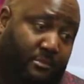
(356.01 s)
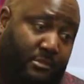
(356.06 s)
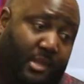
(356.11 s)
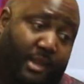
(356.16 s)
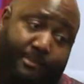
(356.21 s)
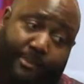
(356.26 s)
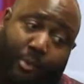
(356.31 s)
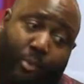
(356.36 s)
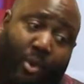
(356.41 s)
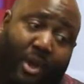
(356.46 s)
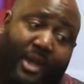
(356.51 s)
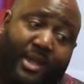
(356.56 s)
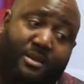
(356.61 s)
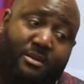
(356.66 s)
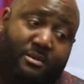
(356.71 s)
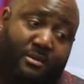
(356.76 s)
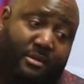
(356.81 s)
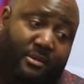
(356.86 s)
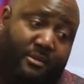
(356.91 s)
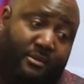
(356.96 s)
Number
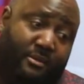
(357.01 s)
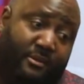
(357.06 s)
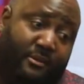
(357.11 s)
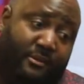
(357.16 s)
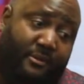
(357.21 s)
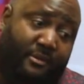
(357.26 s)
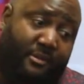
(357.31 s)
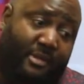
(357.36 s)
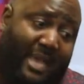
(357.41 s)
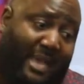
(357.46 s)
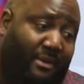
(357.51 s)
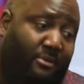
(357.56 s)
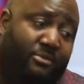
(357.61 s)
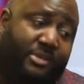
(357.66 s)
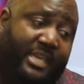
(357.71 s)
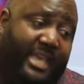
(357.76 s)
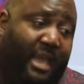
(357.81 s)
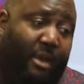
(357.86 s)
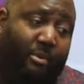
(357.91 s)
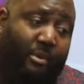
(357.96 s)
one, I
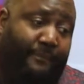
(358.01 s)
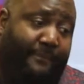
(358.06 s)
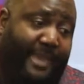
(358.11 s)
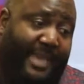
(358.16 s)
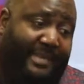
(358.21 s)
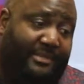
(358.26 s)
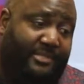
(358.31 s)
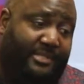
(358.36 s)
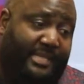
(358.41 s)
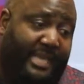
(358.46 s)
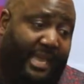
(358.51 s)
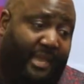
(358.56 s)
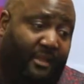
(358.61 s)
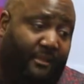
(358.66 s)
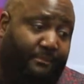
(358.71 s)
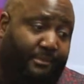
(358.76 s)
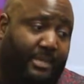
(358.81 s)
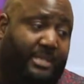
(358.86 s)
don't care what men say